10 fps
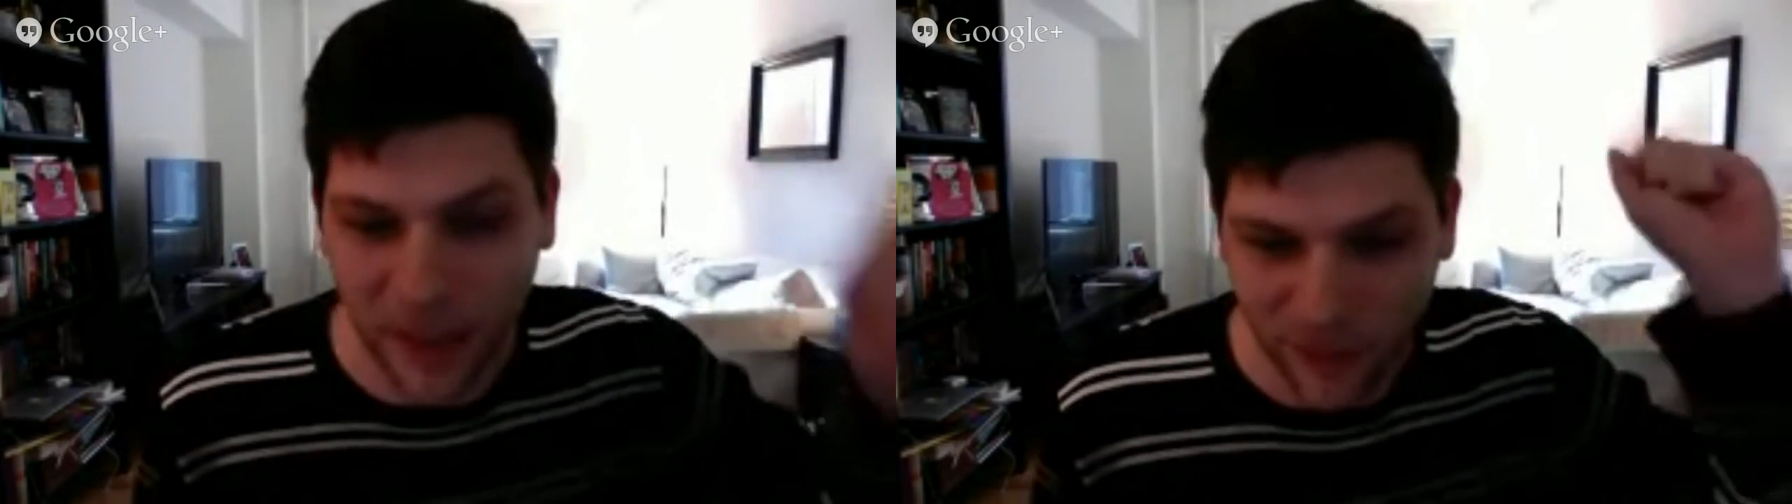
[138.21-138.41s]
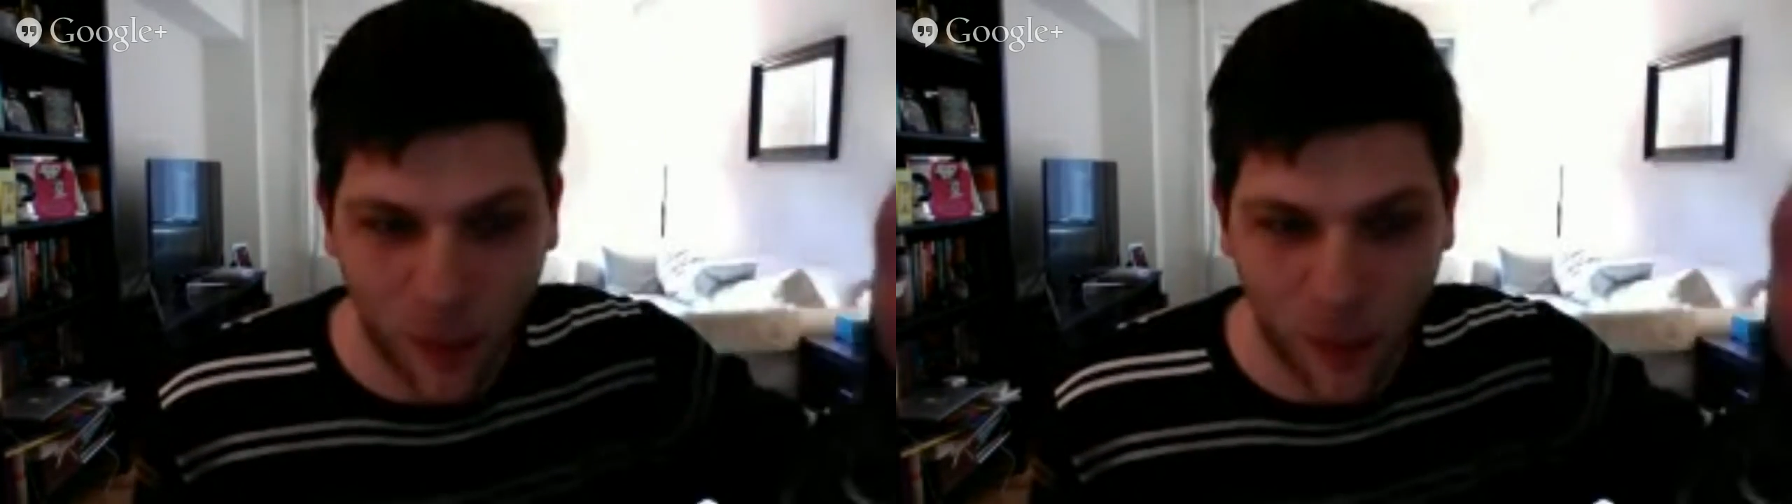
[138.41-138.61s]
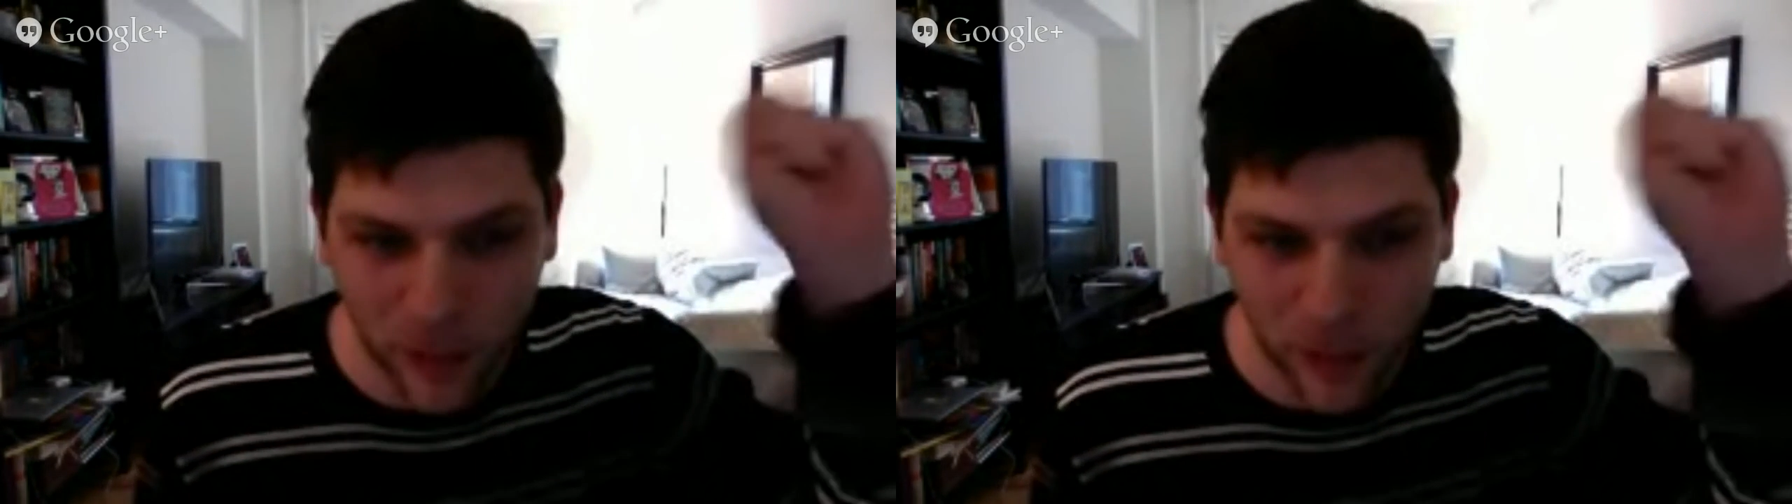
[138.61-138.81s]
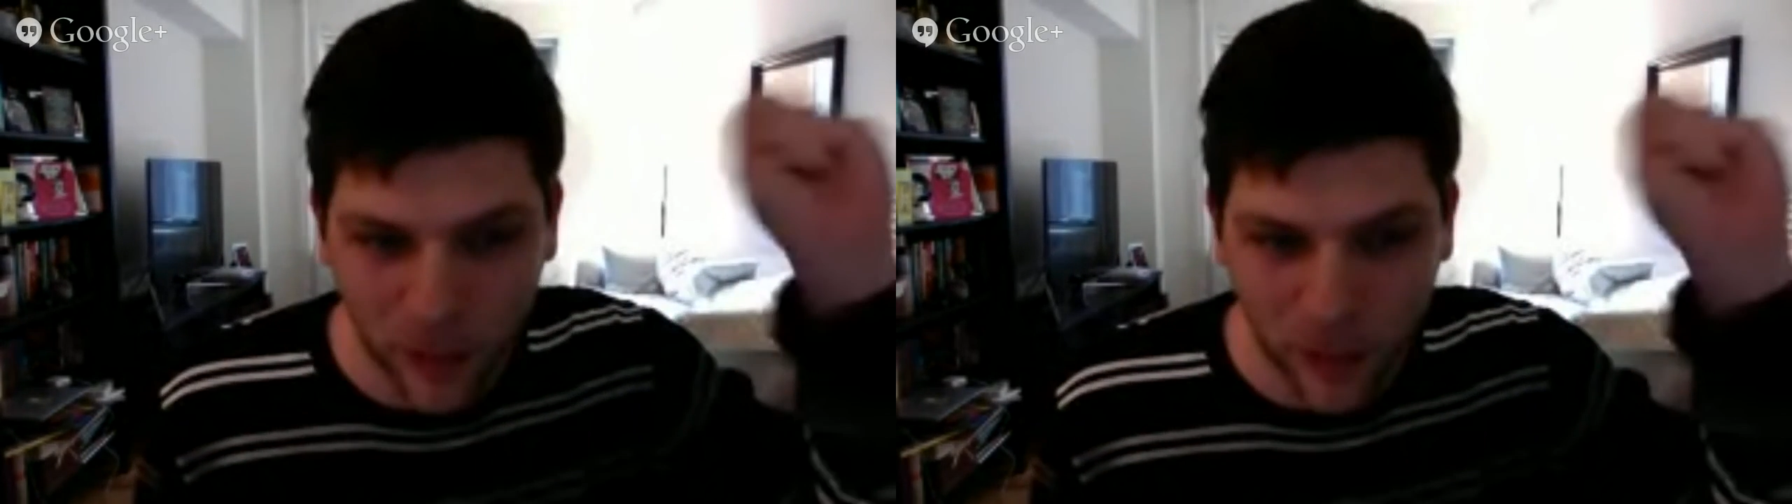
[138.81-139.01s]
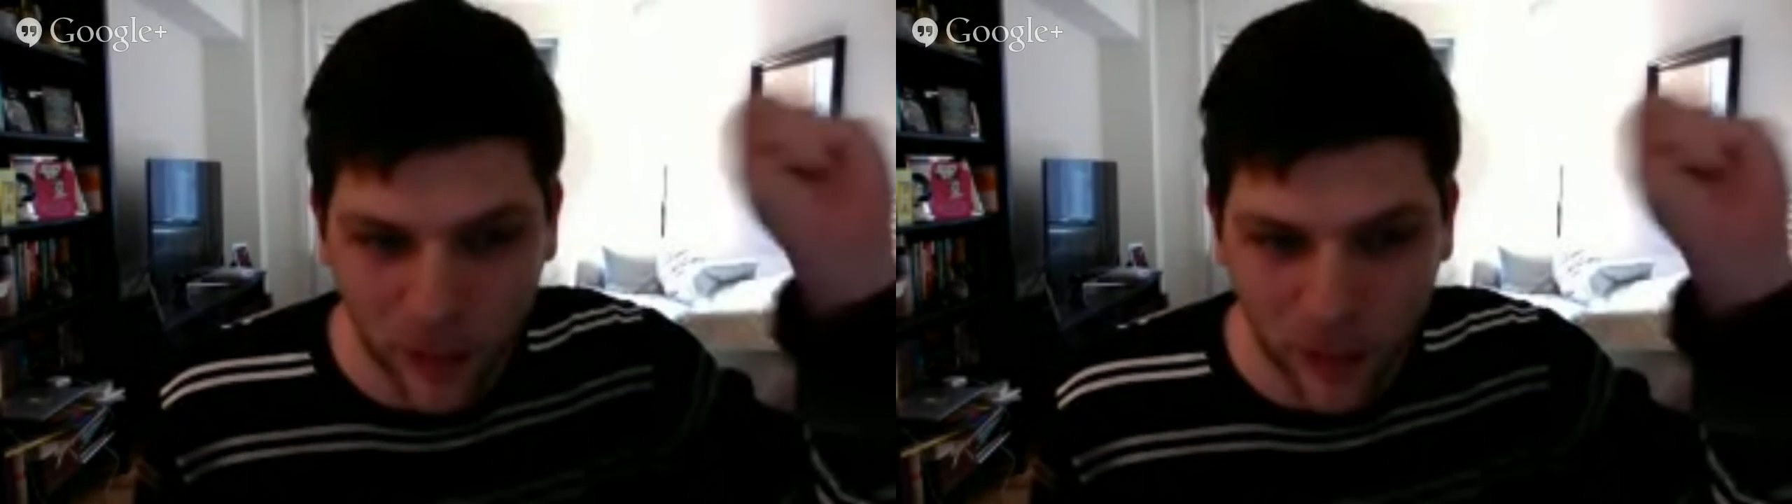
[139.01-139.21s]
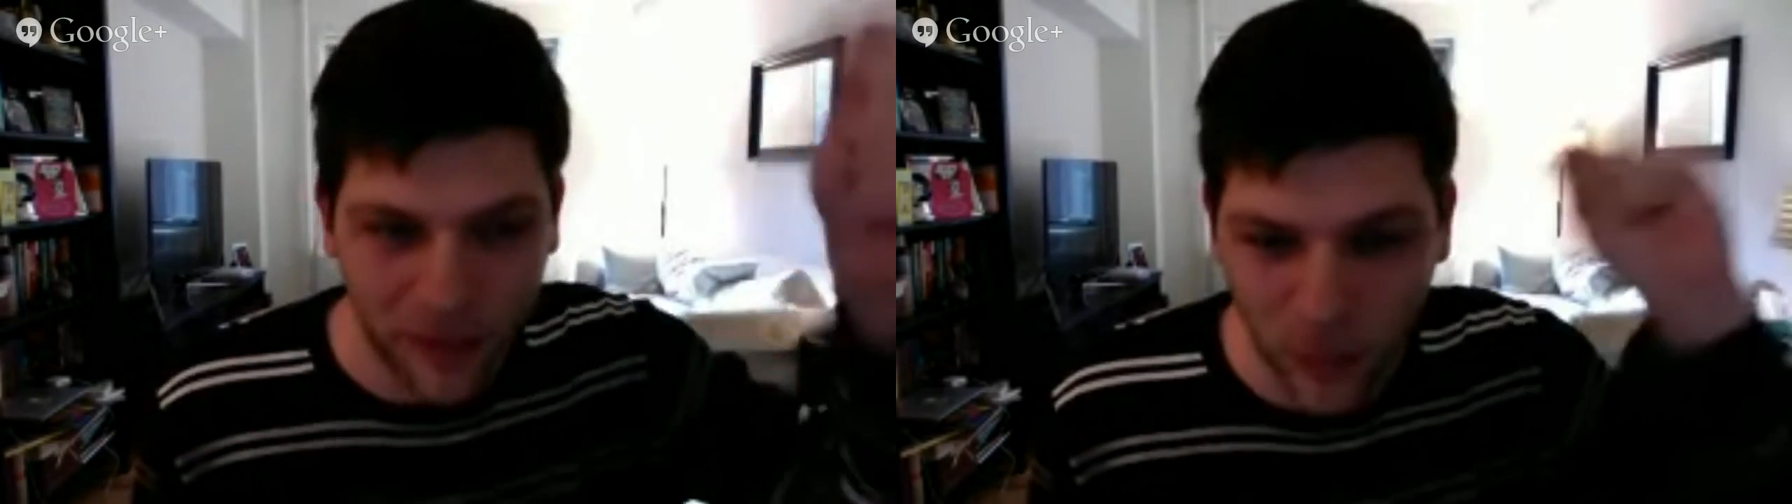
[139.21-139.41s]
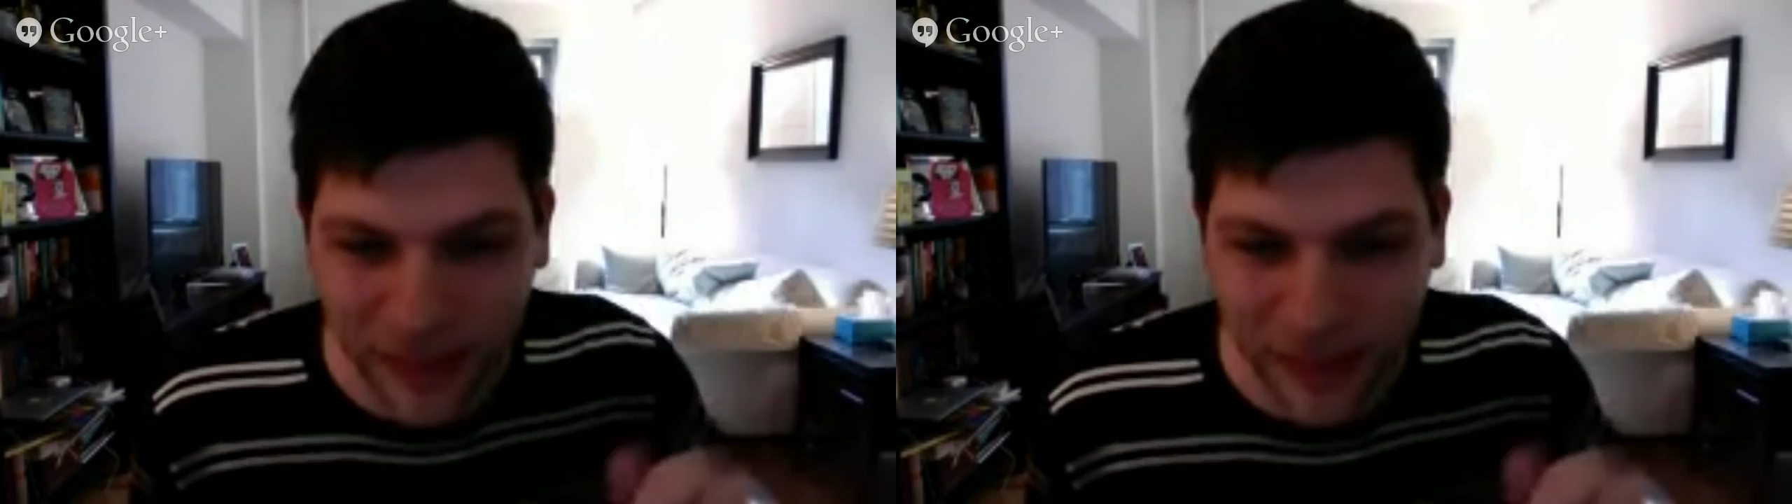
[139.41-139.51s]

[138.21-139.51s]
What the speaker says: by himself, like with